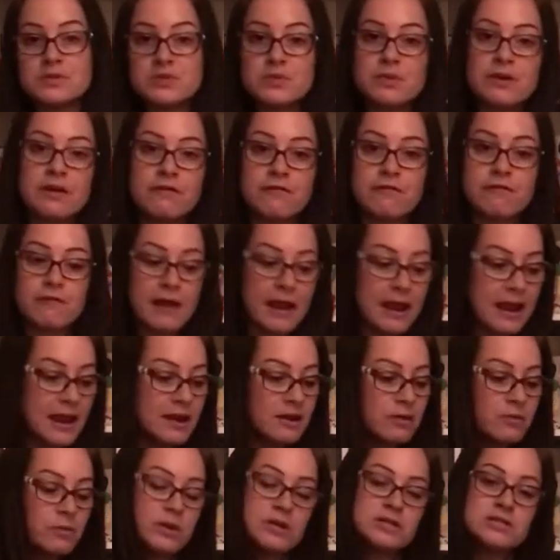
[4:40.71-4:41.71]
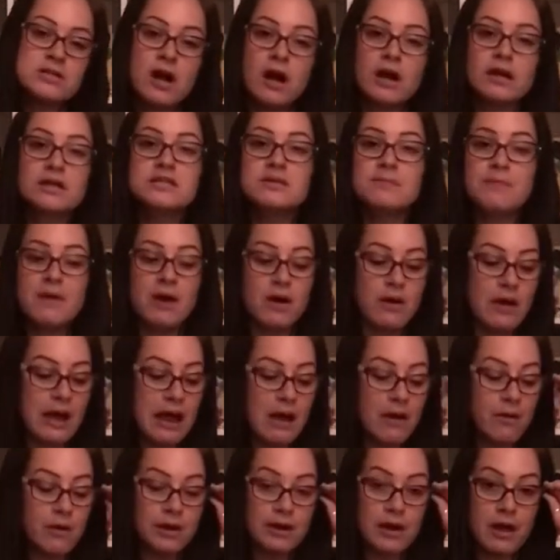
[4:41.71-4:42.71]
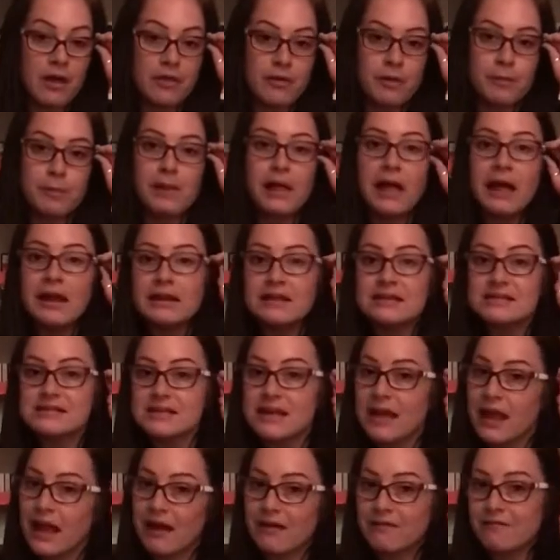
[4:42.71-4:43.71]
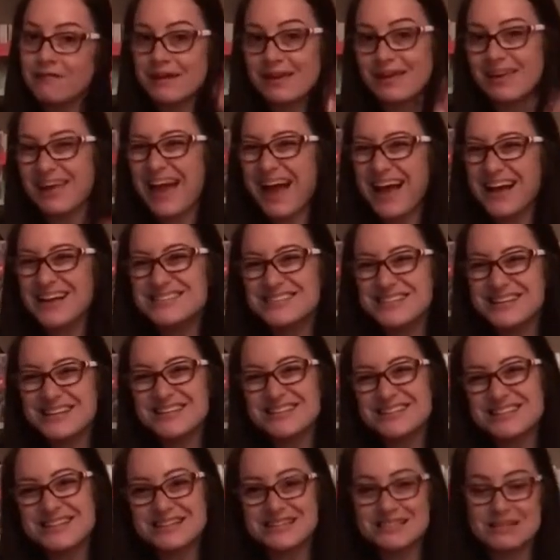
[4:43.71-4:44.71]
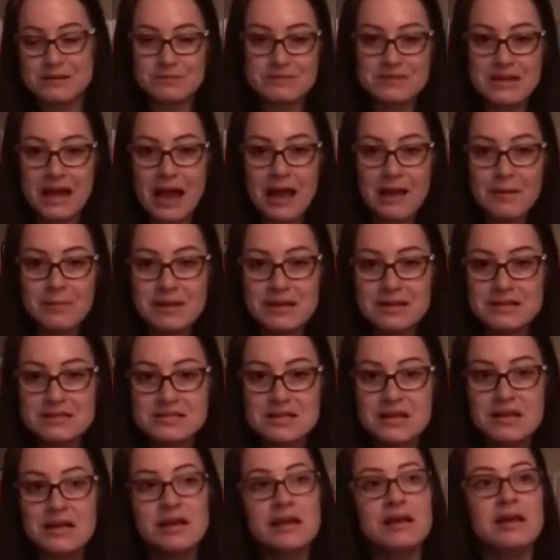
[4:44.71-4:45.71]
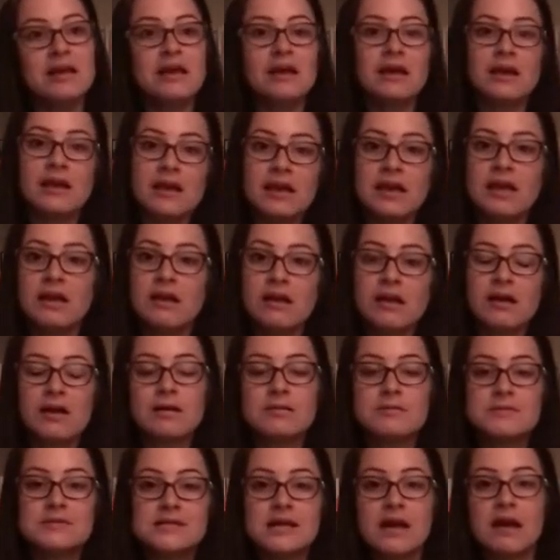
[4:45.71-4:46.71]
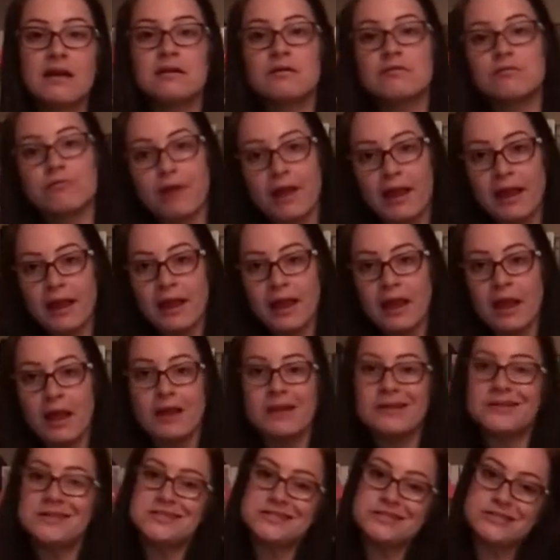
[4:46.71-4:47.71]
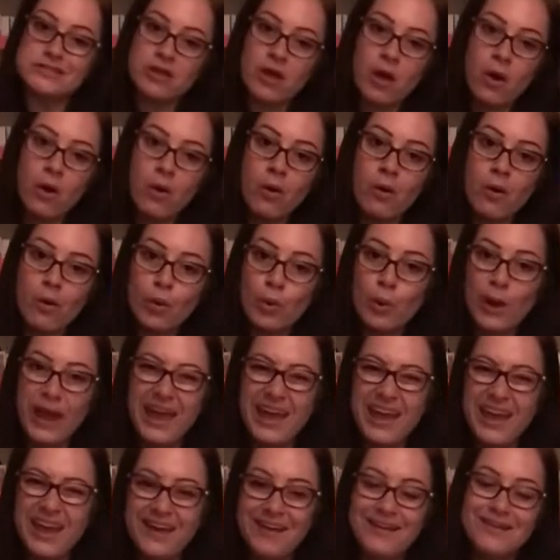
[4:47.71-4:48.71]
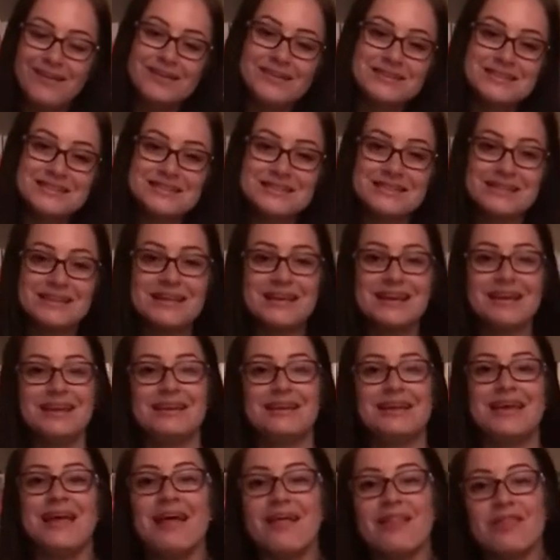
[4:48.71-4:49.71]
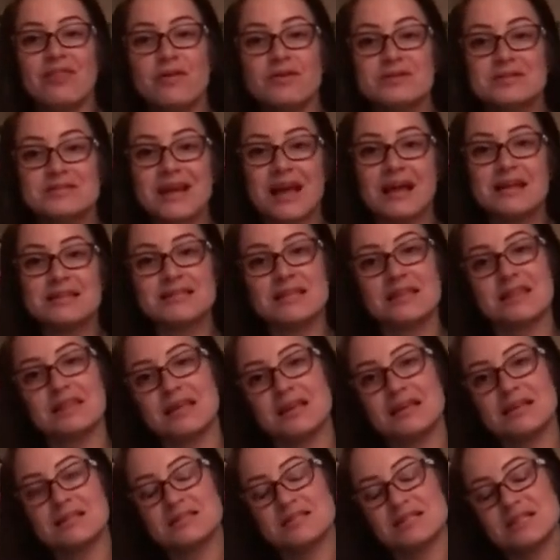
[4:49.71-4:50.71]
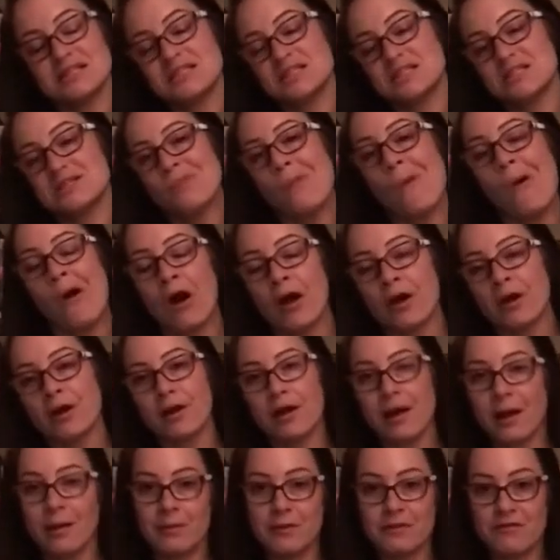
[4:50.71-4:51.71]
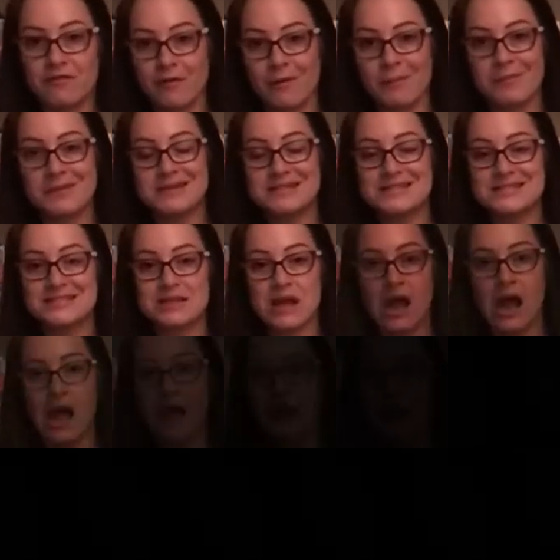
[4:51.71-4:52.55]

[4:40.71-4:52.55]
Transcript: We have rain, and we talked about how on other planets they have like gases and some diamonds. Here comes down in rain, snow, hail, sleet, those kinds of things. It's just water coming from the sky.